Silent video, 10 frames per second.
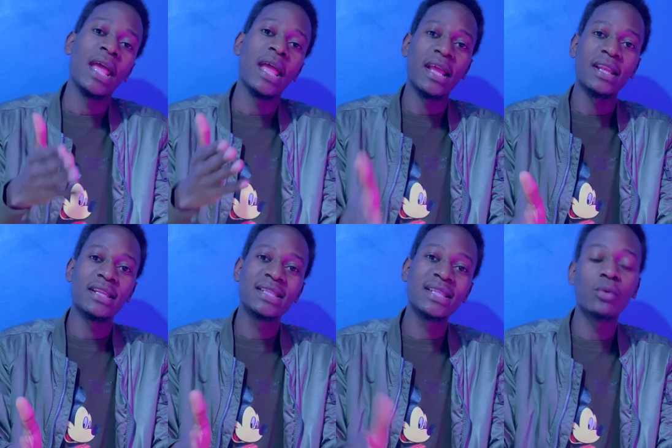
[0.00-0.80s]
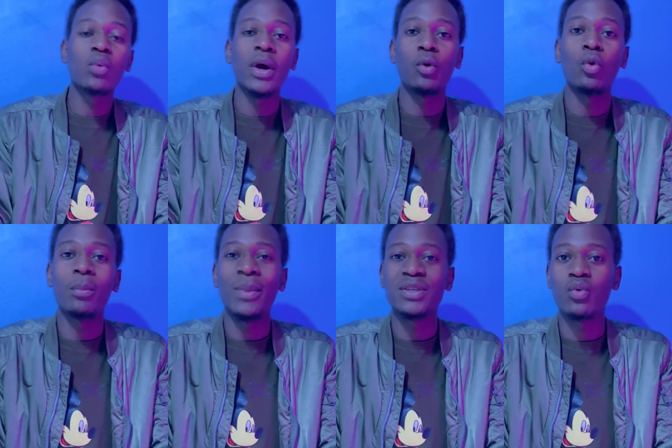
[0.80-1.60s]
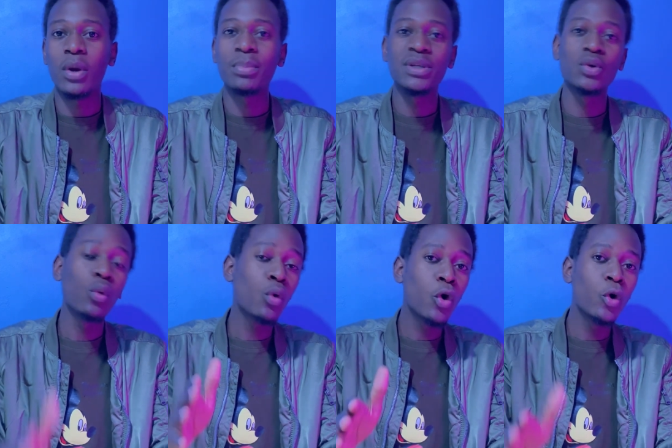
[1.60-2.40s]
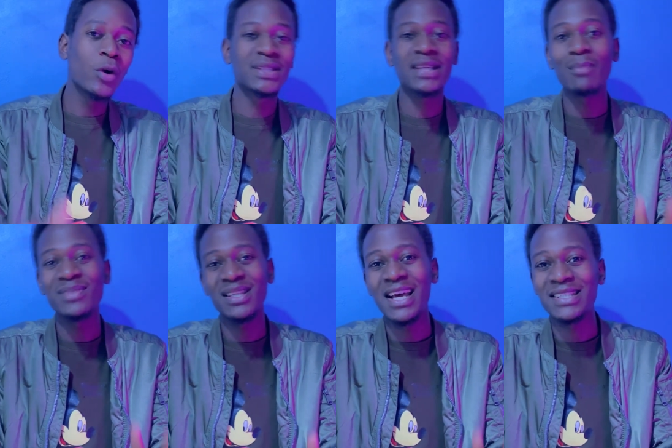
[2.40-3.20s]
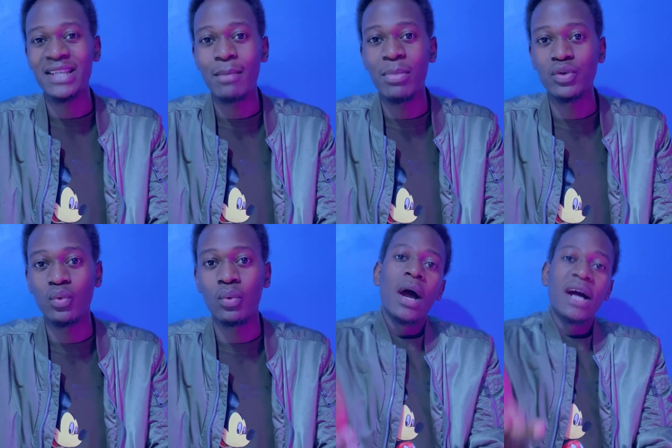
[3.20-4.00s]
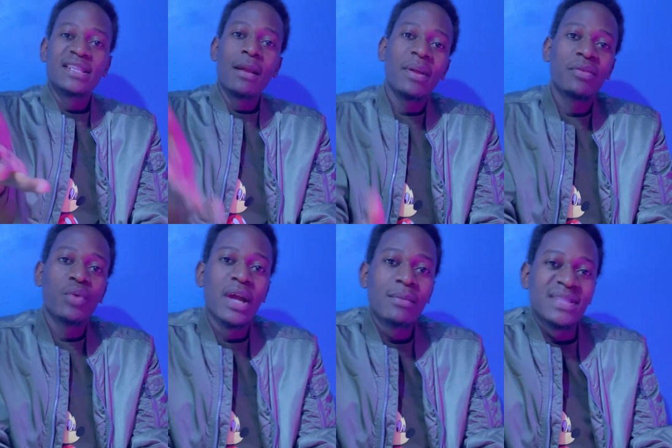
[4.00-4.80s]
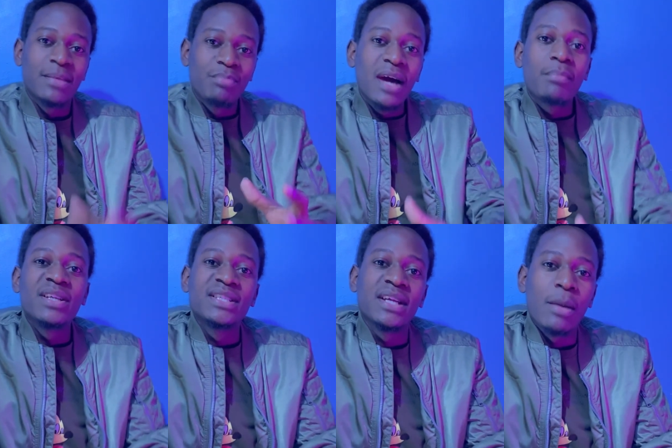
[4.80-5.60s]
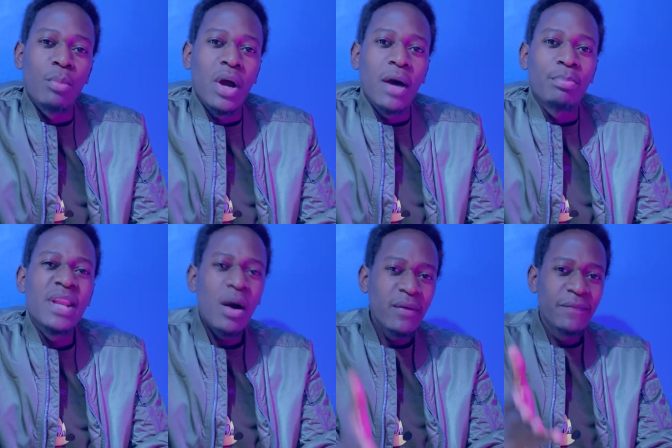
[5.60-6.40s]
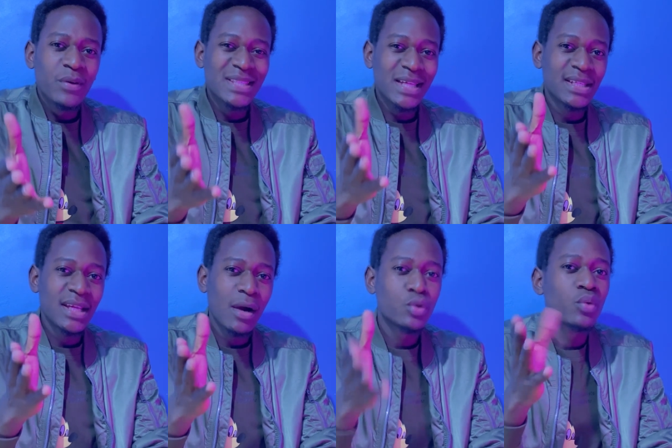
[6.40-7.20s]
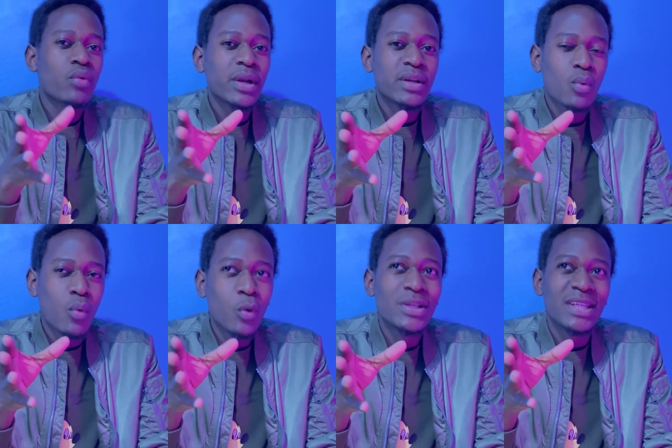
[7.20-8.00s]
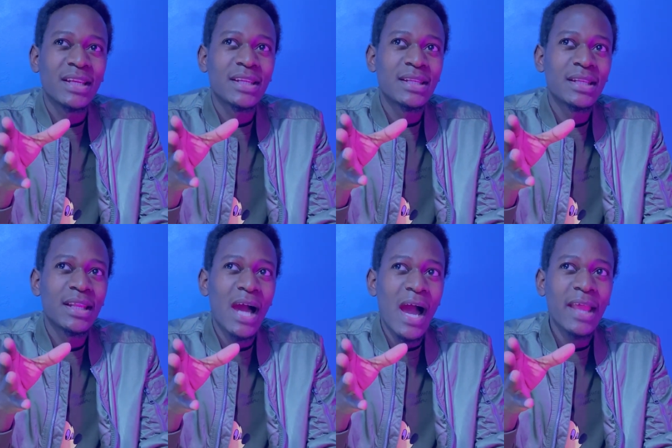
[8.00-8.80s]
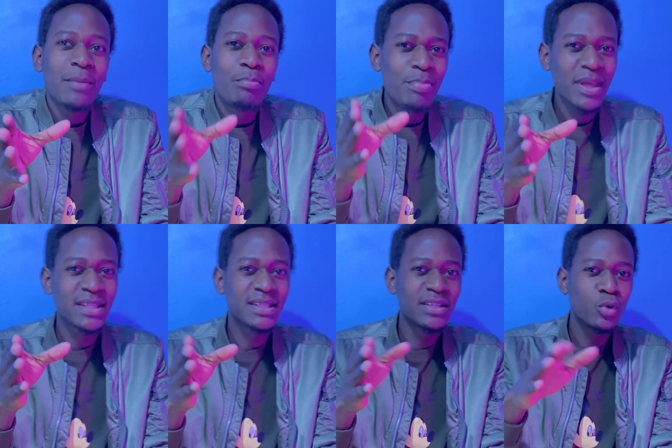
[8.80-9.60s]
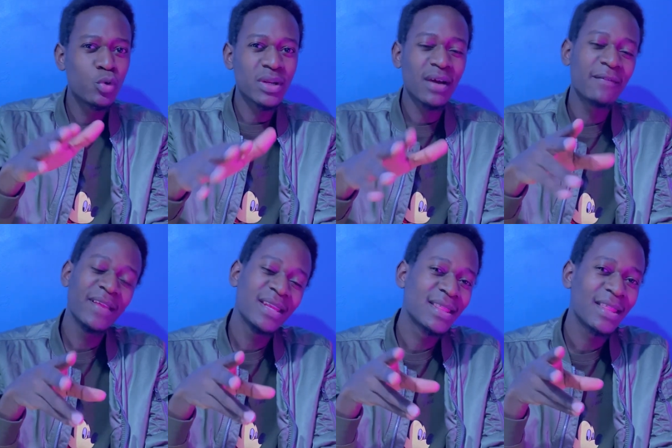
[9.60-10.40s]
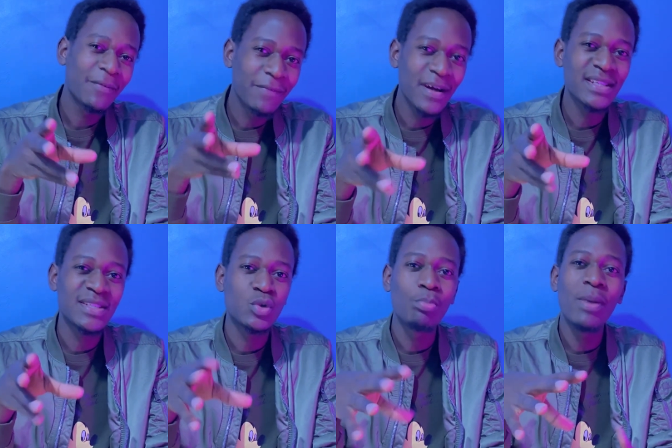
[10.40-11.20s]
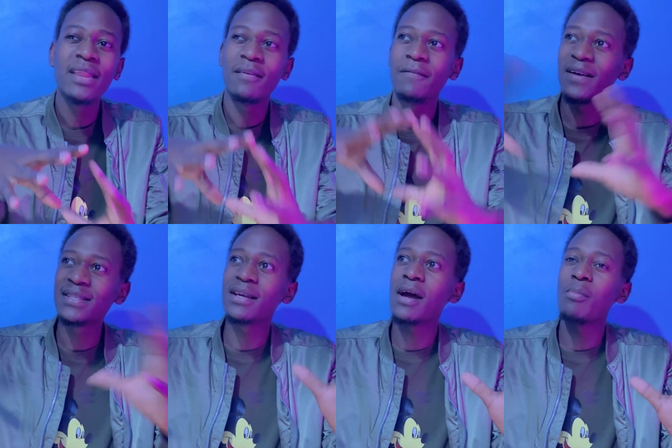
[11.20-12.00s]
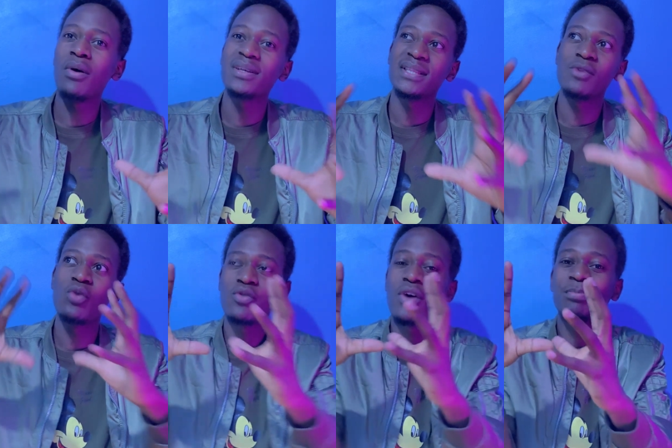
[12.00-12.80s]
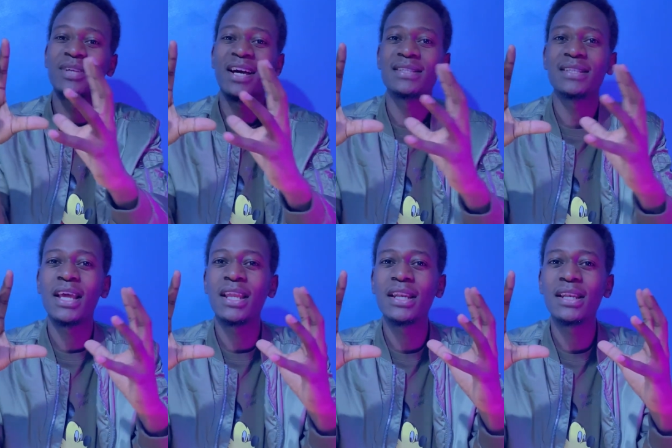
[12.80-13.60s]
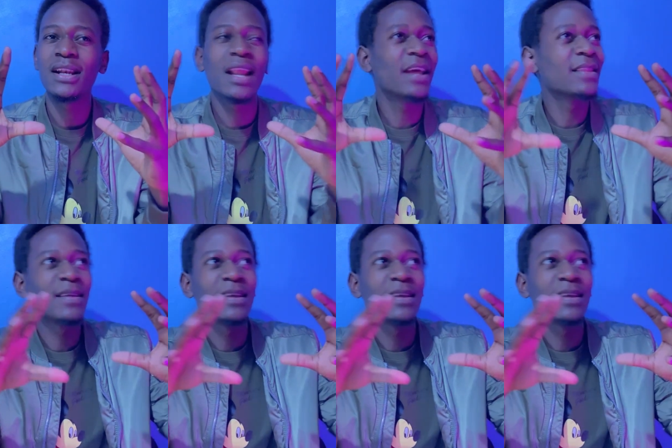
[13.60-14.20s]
and start working on my script. So Google Docs comes in as number 2. At number 3 comes the Blackmagic Camera App. Now, if you're starting out to create content, I bet you don't have yet the funds to buy the fancy cameras, the Red Raptors, and like